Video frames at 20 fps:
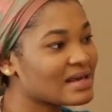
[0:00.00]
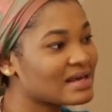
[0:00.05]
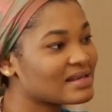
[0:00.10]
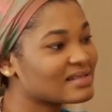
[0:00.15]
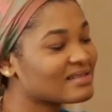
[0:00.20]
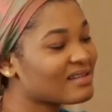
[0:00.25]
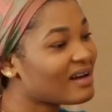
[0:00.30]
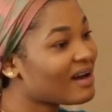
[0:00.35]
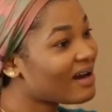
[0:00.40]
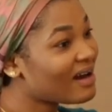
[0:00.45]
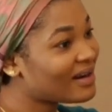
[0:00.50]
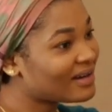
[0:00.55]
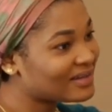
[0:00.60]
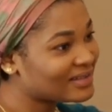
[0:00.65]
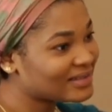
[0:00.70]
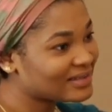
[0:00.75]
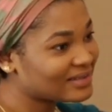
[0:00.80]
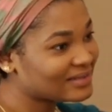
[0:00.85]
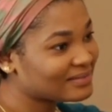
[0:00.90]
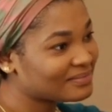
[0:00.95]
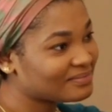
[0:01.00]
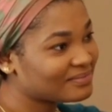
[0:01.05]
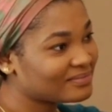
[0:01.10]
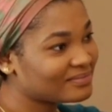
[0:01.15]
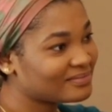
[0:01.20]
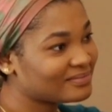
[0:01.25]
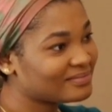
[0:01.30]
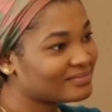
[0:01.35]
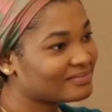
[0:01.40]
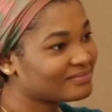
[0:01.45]
It's hard.
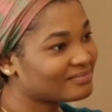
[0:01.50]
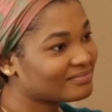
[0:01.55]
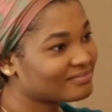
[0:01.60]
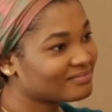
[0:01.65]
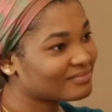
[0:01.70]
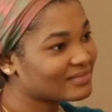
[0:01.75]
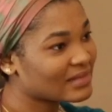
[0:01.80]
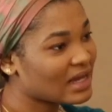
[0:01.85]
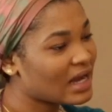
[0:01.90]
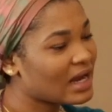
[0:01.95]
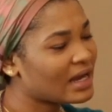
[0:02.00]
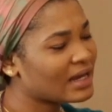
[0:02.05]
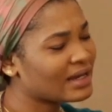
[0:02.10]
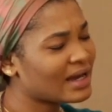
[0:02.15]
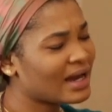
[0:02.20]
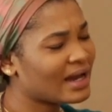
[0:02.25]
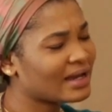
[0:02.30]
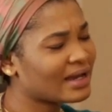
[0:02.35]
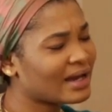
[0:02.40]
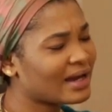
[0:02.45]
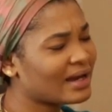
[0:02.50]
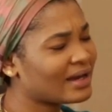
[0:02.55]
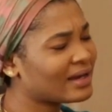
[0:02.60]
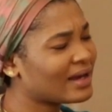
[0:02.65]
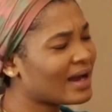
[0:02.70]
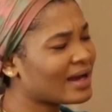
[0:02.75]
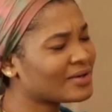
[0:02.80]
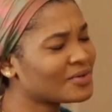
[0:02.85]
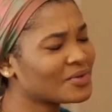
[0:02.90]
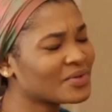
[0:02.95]

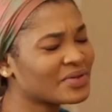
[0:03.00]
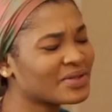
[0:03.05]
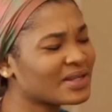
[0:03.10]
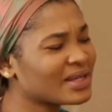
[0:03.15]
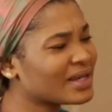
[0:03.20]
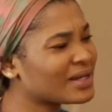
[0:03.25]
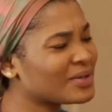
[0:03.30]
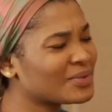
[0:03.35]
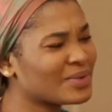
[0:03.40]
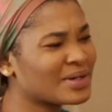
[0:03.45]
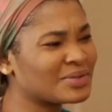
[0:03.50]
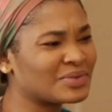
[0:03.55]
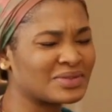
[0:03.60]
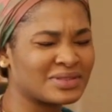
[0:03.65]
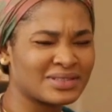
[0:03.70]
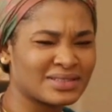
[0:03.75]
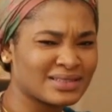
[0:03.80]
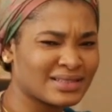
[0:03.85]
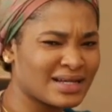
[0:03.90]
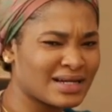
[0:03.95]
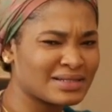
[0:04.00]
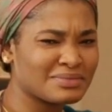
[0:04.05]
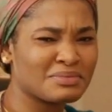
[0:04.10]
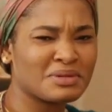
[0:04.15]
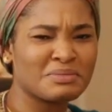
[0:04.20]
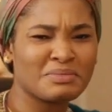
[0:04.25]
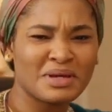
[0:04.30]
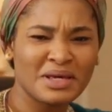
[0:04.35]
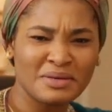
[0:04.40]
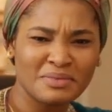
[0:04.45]
I don't think anyone will understand
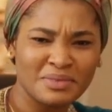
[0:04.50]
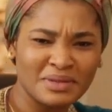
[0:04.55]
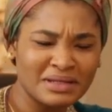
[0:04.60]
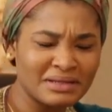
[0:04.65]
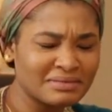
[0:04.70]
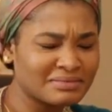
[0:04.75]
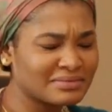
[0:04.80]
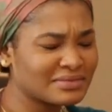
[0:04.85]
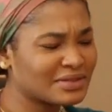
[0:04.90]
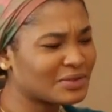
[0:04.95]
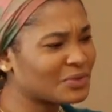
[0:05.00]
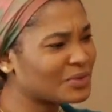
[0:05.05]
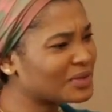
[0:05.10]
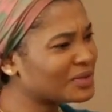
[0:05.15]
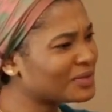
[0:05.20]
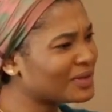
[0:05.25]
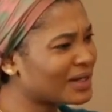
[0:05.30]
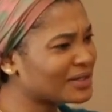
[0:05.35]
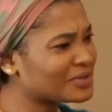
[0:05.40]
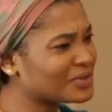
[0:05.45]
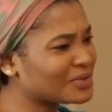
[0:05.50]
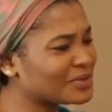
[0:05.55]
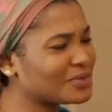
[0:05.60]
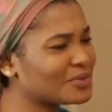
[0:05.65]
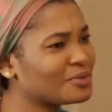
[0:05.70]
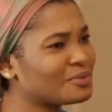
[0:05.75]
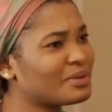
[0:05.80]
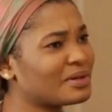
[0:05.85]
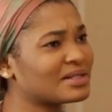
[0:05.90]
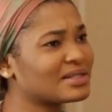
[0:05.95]
me. Maybe they will. I don't
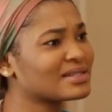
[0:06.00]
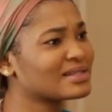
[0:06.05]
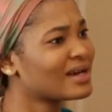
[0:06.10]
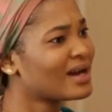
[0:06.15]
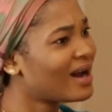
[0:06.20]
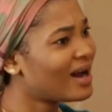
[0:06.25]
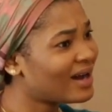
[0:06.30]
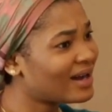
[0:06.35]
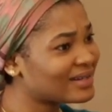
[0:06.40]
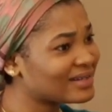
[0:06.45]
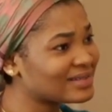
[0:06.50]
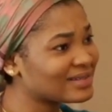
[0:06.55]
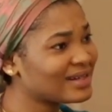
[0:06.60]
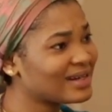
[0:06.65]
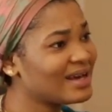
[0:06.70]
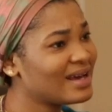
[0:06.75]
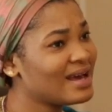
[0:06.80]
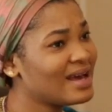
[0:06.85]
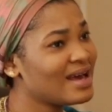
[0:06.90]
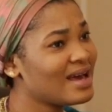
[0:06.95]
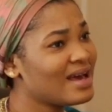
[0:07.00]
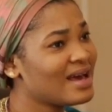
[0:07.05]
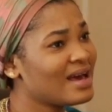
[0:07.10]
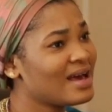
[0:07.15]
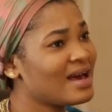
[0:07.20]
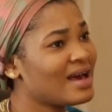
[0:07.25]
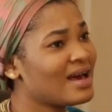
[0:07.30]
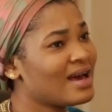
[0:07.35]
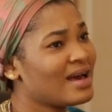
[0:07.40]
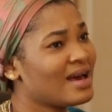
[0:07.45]
know. But it's hard.
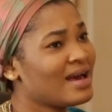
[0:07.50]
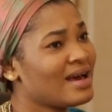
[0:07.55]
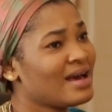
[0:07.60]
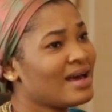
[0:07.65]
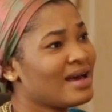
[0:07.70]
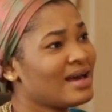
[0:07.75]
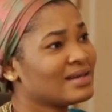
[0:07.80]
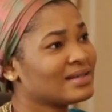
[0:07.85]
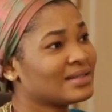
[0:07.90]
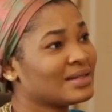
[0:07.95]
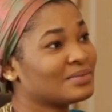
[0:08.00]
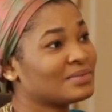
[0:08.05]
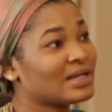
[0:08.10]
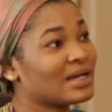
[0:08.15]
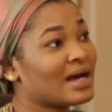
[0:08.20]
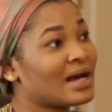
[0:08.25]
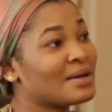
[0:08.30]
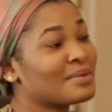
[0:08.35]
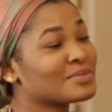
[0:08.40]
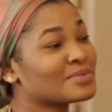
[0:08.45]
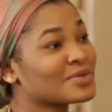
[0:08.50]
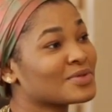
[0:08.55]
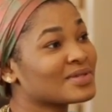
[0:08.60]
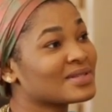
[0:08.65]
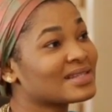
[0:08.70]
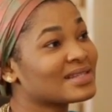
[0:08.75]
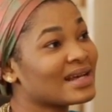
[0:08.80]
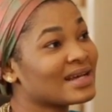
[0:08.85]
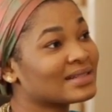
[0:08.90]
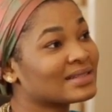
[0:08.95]
Sometimes on
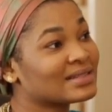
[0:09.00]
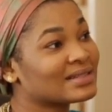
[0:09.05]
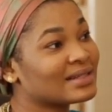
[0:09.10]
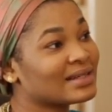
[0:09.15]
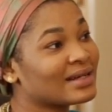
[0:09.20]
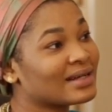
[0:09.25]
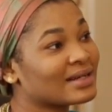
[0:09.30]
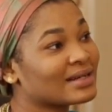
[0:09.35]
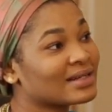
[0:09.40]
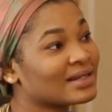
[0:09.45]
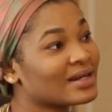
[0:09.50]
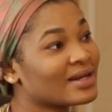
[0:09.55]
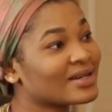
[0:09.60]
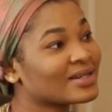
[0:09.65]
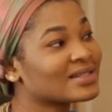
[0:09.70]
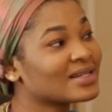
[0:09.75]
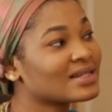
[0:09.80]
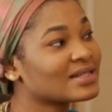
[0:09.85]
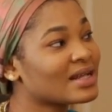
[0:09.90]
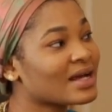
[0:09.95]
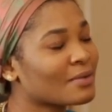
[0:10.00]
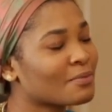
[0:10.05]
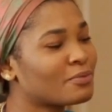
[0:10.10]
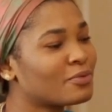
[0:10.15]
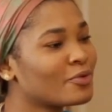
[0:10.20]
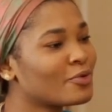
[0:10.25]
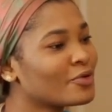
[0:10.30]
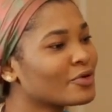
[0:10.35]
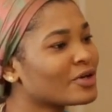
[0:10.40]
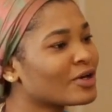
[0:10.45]
set, the director is like,
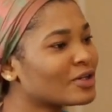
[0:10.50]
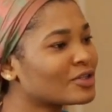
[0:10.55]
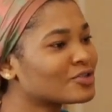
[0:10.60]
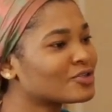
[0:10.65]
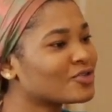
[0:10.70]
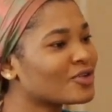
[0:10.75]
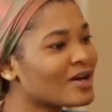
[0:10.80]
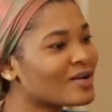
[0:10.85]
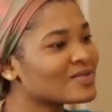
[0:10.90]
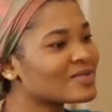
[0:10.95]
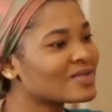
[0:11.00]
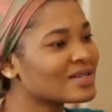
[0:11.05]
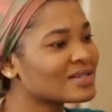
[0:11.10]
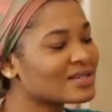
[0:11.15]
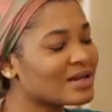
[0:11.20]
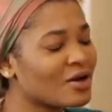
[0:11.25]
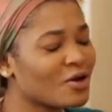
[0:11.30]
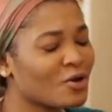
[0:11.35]
pull your trousers,